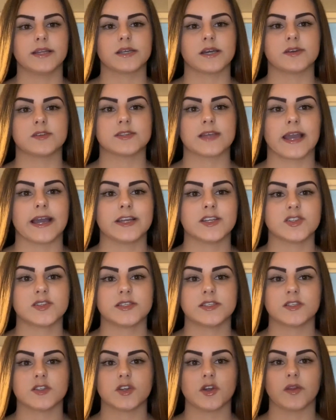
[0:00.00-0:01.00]
I was like, I just
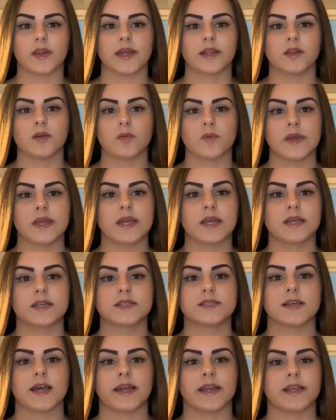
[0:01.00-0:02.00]
need to know like the
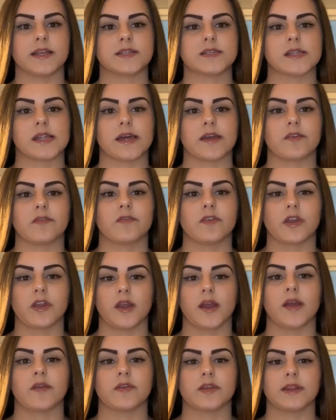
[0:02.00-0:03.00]
weeks. I need to like figure
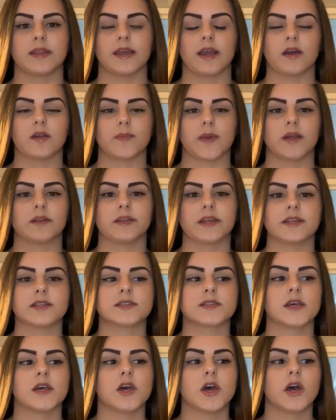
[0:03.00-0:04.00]
everything out about this.